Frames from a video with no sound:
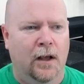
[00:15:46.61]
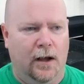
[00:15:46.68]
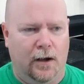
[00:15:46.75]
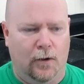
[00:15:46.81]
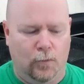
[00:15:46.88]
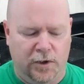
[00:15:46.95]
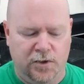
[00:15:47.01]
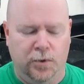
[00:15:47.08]

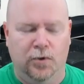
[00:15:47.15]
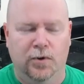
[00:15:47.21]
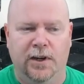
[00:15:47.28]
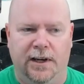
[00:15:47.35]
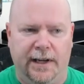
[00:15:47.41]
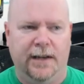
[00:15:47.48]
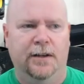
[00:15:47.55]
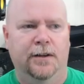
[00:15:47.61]
which will
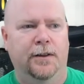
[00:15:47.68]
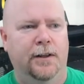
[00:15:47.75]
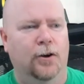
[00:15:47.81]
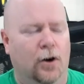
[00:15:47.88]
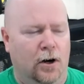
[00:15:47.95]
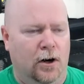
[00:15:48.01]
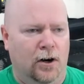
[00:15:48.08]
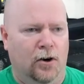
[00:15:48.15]
connect to the
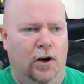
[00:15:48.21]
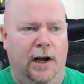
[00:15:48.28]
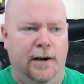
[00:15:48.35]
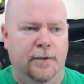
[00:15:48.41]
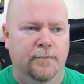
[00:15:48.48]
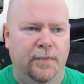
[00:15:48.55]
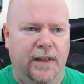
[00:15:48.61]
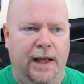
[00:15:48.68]
Argon,